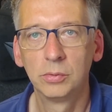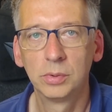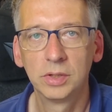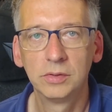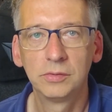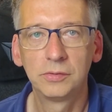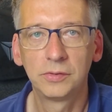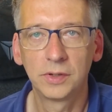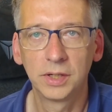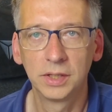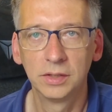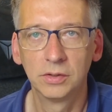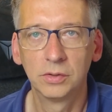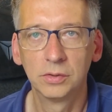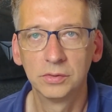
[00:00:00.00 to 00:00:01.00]
run
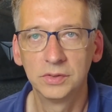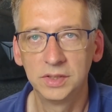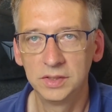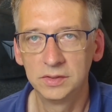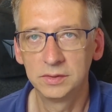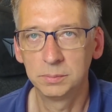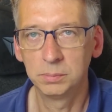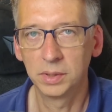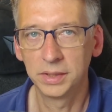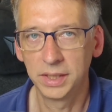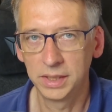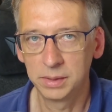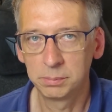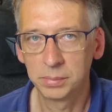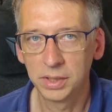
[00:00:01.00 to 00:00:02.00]
fine on these
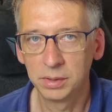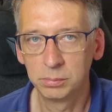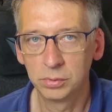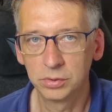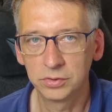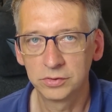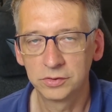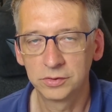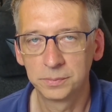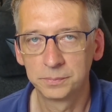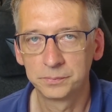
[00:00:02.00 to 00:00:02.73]
BananaPi boards.